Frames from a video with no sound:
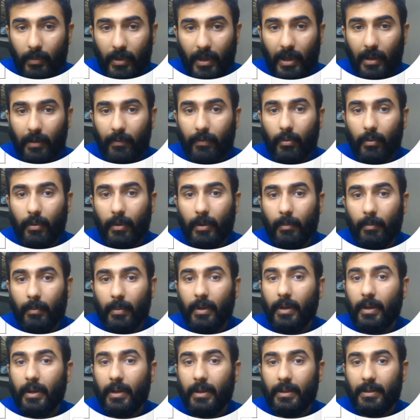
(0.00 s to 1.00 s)
telephone
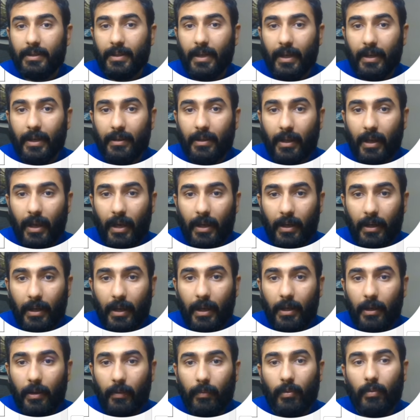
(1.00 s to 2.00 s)
number inside the
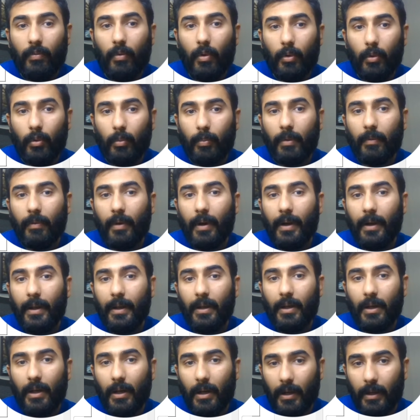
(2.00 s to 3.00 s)
Canada. If you want to provide
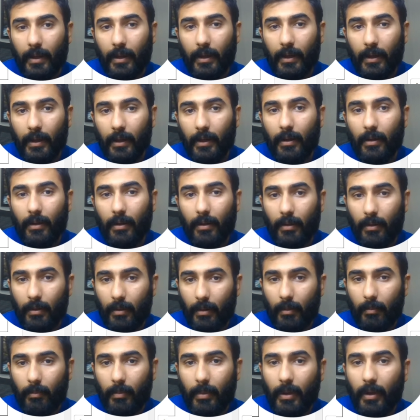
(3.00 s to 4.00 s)
any alternate
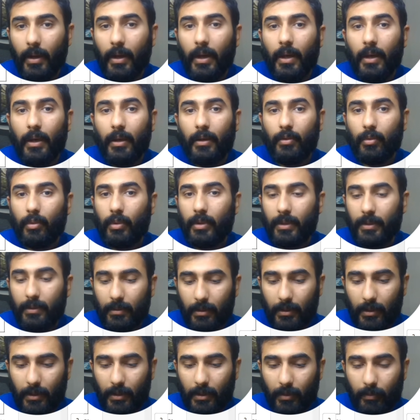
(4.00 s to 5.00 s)
number, you
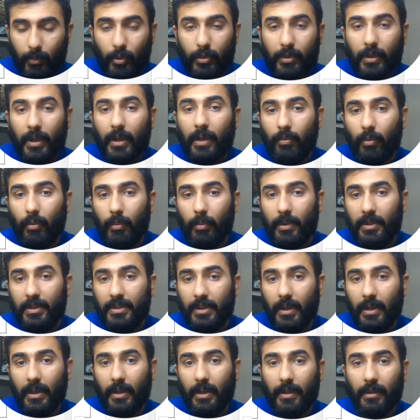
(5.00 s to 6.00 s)
can put the
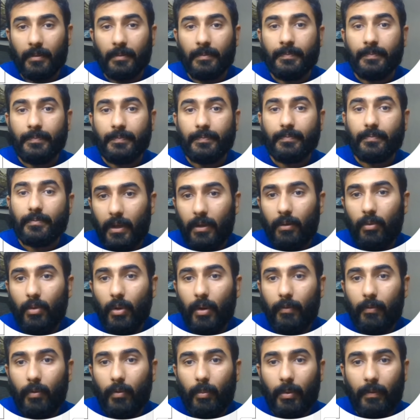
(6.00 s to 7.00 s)
information here. Then
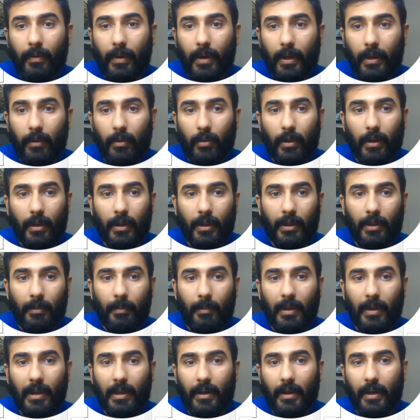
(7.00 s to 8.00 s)
you have to provide your
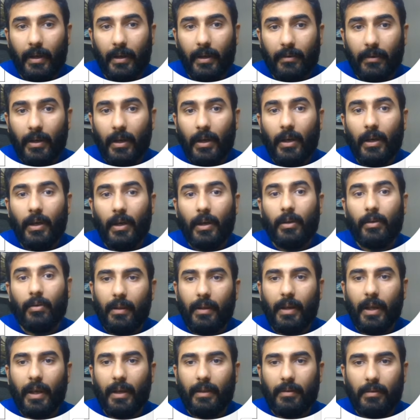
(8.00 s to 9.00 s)
email address. Here
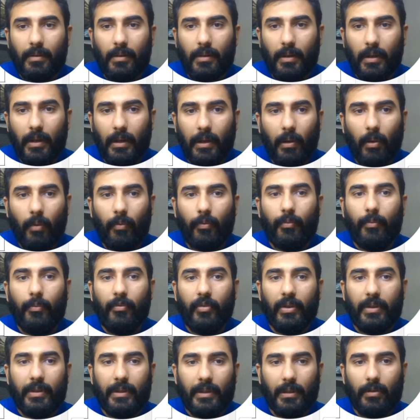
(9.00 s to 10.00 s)
the next detail of
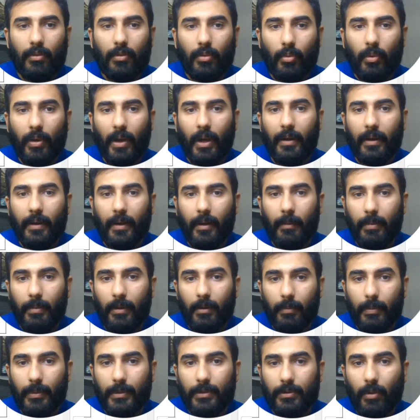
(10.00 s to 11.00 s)
visit to Canada
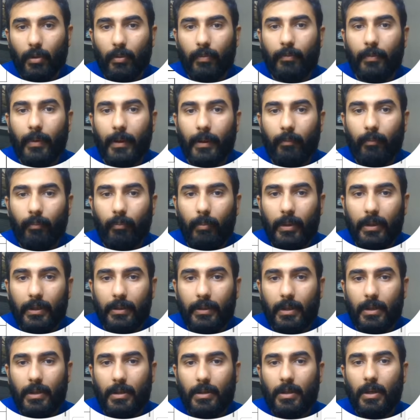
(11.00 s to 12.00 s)
purpose of my
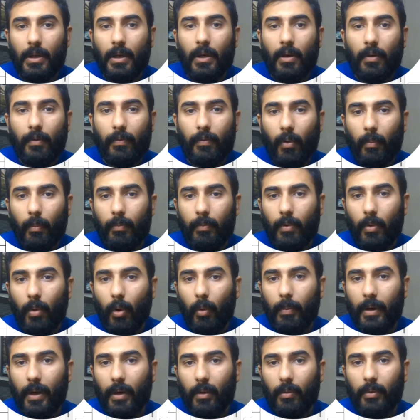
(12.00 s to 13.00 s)
visit from
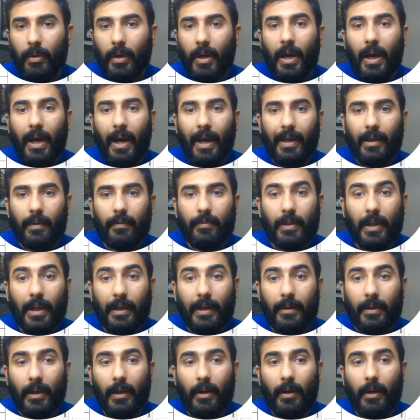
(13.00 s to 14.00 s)
drop down. I have
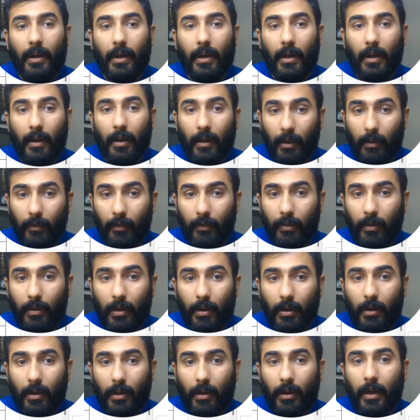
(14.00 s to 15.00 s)
selected returning
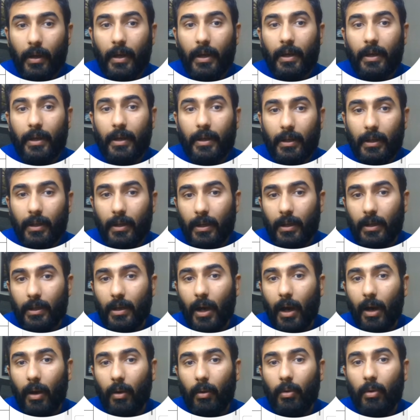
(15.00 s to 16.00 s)
worker, indicate
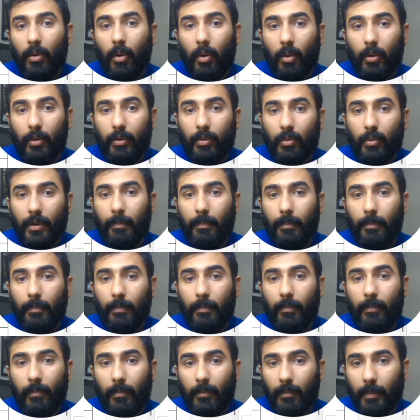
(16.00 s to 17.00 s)
how long you can
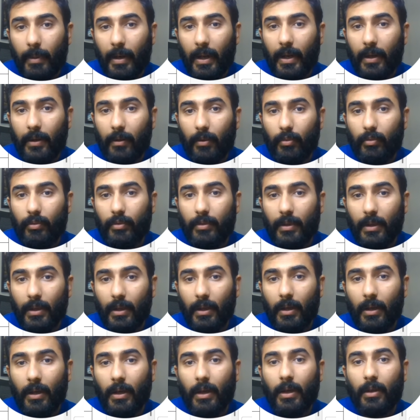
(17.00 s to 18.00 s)
plan to
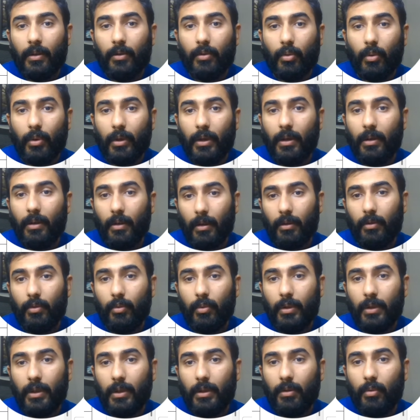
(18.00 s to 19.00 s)
stay. So here
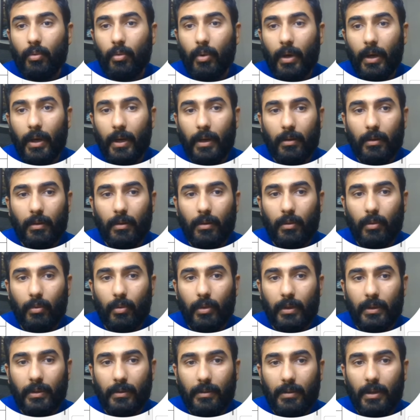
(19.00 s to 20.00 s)
you need to enter
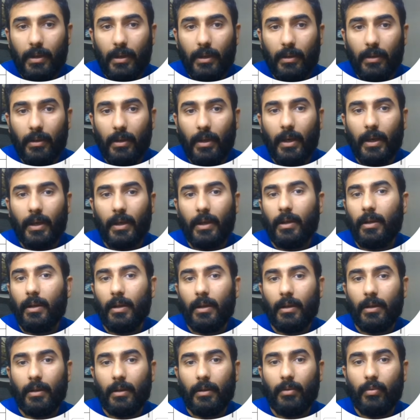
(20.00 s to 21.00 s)
today's date, and
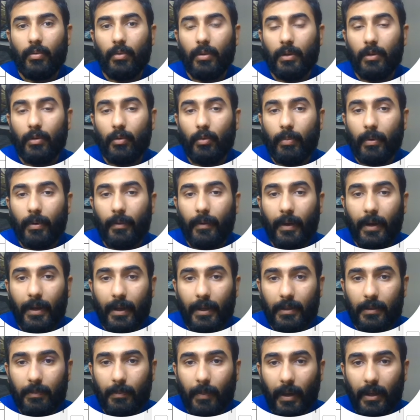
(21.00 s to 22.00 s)
here you need to provide
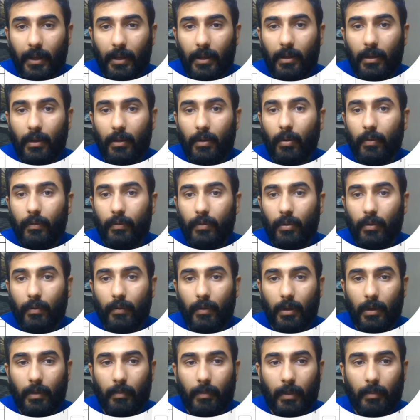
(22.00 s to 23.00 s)
expiry date of your
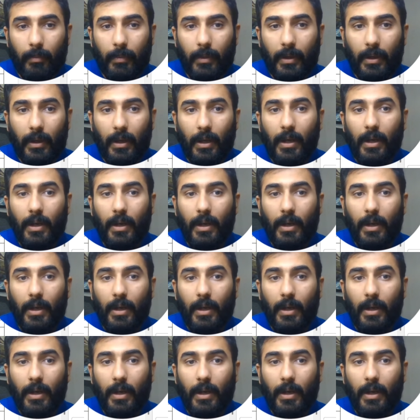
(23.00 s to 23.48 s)
work permit,